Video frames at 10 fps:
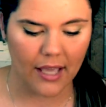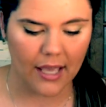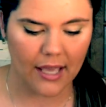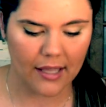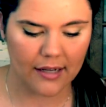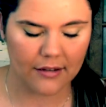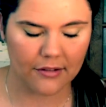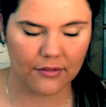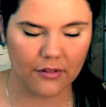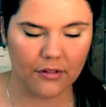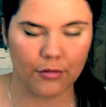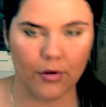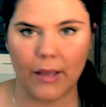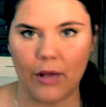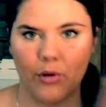And
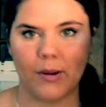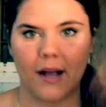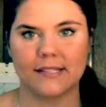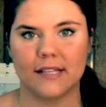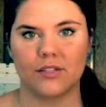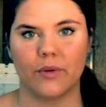throughout my whole process.